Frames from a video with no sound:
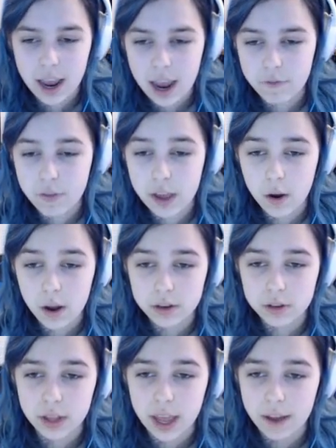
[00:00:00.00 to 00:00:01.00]
If they,
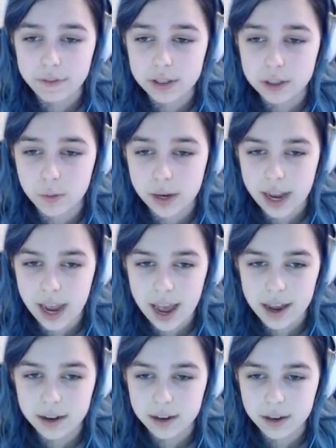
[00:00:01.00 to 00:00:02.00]
do they have the squid
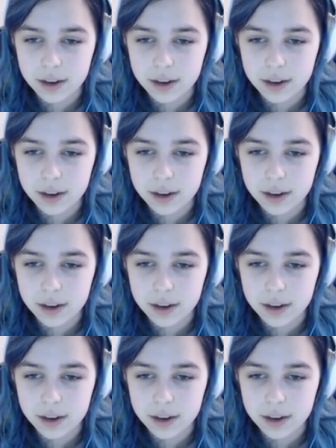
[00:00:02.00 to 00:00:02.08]
hat?